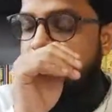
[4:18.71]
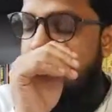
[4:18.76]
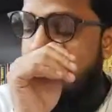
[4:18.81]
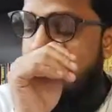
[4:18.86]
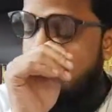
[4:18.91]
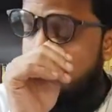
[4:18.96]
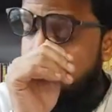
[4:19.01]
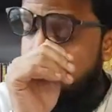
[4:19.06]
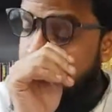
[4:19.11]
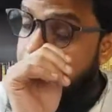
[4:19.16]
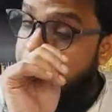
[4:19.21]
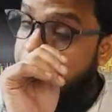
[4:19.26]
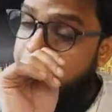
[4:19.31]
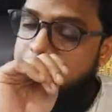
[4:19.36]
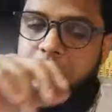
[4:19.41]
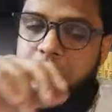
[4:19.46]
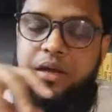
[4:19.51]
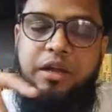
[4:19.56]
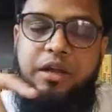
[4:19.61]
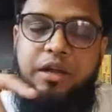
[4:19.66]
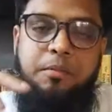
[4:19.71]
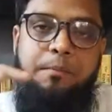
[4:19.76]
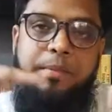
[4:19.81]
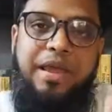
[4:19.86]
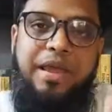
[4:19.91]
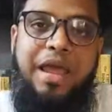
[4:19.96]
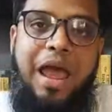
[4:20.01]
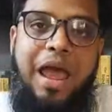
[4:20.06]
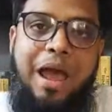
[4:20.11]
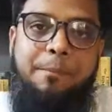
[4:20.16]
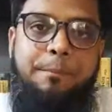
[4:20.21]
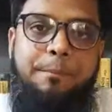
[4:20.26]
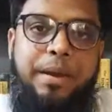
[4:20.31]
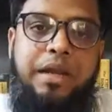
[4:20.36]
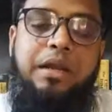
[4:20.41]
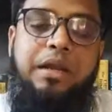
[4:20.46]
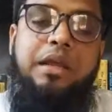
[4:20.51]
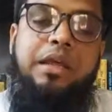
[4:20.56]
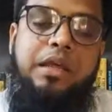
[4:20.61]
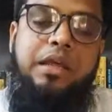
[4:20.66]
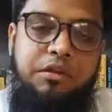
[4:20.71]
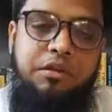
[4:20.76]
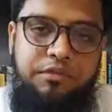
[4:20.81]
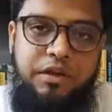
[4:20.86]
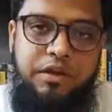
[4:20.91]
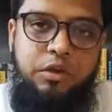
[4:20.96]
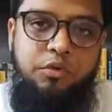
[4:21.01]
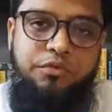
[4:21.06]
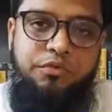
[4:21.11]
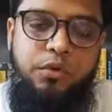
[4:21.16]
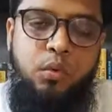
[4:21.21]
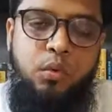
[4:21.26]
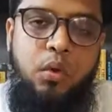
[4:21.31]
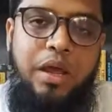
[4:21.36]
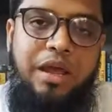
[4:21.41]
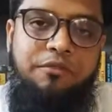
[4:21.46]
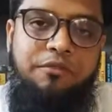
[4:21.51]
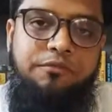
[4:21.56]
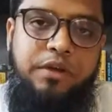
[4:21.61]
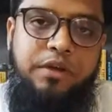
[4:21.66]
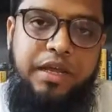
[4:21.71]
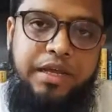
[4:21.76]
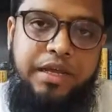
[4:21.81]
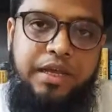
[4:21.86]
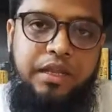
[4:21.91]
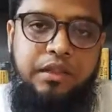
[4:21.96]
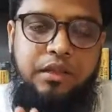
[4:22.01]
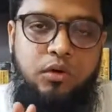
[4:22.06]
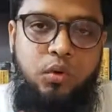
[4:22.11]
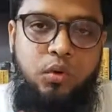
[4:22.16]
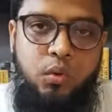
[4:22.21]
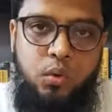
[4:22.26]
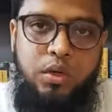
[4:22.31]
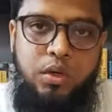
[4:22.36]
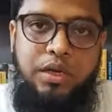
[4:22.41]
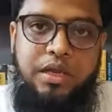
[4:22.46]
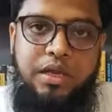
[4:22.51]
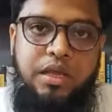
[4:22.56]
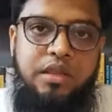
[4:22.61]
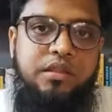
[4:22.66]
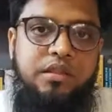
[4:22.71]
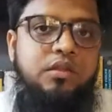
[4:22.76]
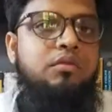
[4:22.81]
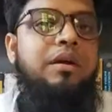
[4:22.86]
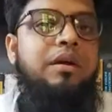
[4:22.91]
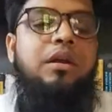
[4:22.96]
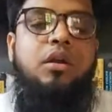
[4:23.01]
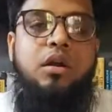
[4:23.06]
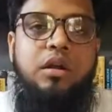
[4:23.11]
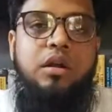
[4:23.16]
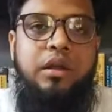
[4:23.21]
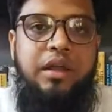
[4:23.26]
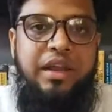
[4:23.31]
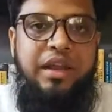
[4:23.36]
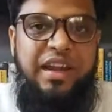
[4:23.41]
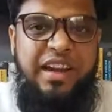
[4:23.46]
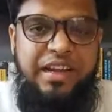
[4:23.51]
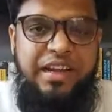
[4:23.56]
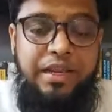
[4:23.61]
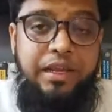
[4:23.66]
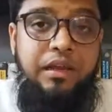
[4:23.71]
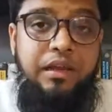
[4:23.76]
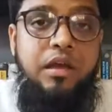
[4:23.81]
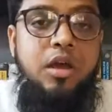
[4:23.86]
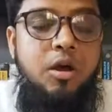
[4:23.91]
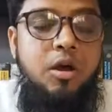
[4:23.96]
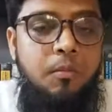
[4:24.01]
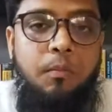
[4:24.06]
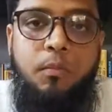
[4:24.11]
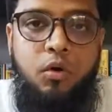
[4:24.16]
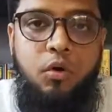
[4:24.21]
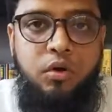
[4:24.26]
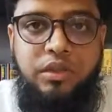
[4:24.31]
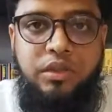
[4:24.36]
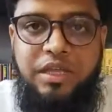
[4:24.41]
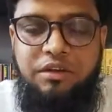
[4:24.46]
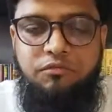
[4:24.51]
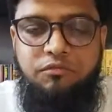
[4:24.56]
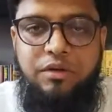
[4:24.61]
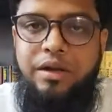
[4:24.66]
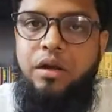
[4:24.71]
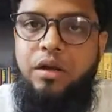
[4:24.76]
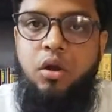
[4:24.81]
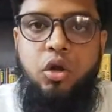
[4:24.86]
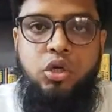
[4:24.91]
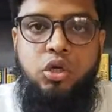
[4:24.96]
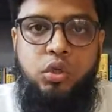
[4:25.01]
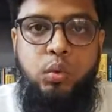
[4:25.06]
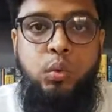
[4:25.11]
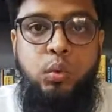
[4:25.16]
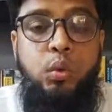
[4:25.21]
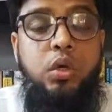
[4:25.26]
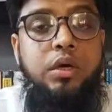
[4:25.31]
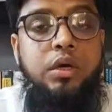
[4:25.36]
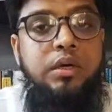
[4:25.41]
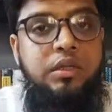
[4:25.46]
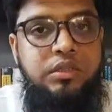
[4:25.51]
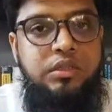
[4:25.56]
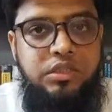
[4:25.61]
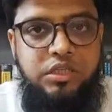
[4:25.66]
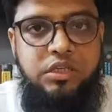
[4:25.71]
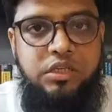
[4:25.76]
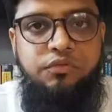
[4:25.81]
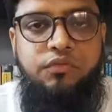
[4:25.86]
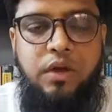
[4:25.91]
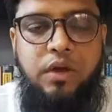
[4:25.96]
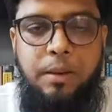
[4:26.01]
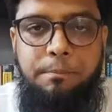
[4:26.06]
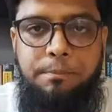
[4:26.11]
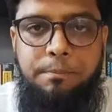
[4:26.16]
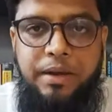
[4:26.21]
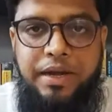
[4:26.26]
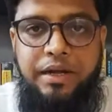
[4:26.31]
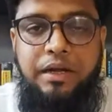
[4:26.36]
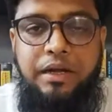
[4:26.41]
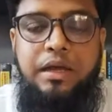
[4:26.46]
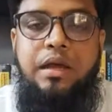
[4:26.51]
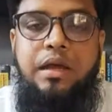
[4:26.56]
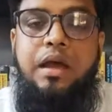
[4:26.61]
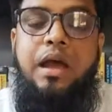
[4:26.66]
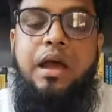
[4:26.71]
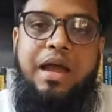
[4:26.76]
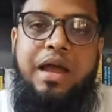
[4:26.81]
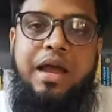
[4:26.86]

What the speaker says: Now it may happen even if you have taken the whole case, you are not getting more than one or two chief complaint,